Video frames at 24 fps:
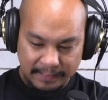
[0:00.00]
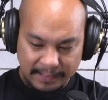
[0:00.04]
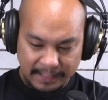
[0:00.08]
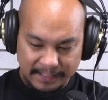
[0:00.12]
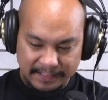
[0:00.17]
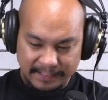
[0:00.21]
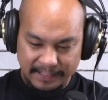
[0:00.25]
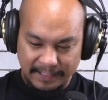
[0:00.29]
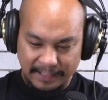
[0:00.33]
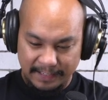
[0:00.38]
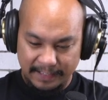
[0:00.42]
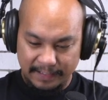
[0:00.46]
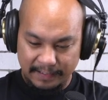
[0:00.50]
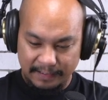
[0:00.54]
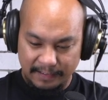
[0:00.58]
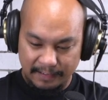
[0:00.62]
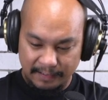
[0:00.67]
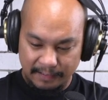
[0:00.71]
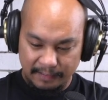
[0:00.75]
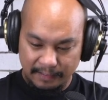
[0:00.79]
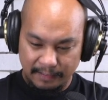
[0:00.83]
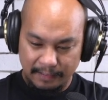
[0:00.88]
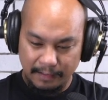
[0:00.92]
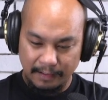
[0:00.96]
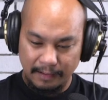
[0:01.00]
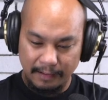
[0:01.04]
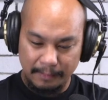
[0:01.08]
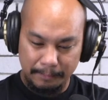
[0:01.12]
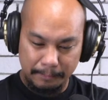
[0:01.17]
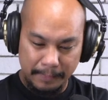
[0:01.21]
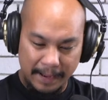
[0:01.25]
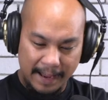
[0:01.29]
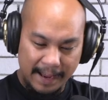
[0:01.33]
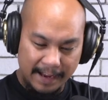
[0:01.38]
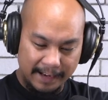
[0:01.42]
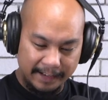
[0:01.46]
that's in the
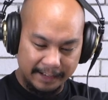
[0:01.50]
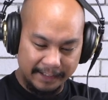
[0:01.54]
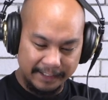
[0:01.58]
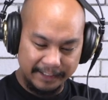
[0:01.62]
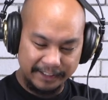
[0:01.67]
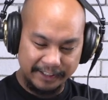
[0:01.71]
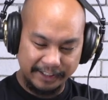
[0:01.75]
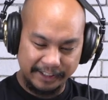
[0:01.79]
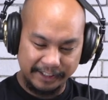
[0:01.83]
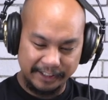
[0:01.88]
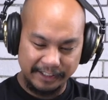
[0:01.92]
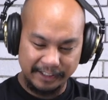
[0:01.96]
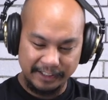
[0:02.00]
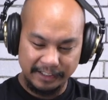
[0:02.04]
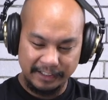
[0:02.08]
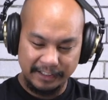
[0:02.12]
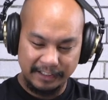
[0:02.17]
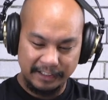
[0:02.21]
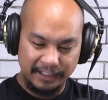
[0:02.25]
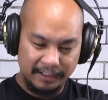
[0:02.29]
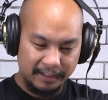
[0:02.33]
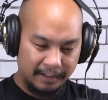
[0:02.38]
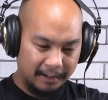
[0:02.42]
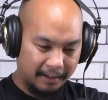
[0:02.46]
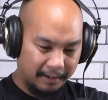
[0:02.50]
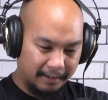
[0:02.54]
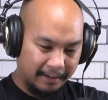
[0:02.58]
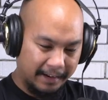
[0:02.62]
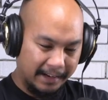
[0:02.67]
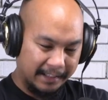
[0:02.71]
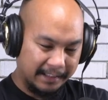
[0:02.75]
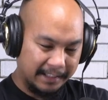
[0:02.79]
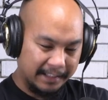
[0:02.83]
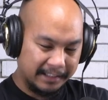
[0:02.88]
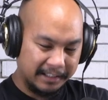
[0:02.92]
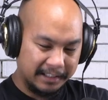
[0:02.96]
package. All
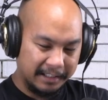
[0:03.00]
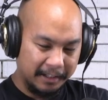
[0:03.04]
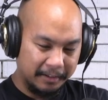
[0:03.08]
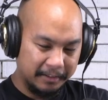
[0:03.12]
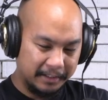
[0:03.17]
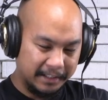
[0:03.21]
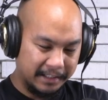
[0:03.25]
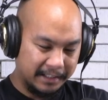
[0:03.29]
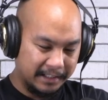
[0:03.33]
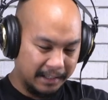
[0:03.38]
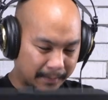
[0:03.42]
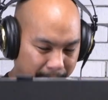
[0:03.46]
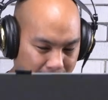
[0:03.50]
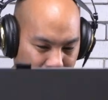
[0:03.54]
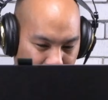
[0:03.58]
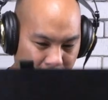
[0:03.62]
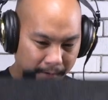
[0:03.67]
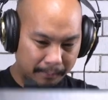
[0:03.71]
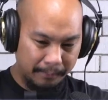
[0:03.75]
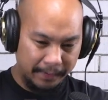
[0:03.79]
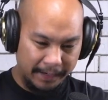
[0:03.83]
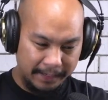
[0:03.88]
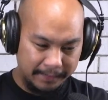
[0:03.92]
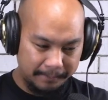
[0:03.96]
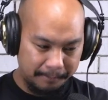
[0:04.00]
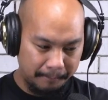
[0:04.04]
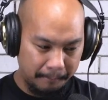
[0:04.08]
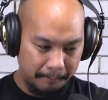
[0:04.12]
right, let's close this up for a bit.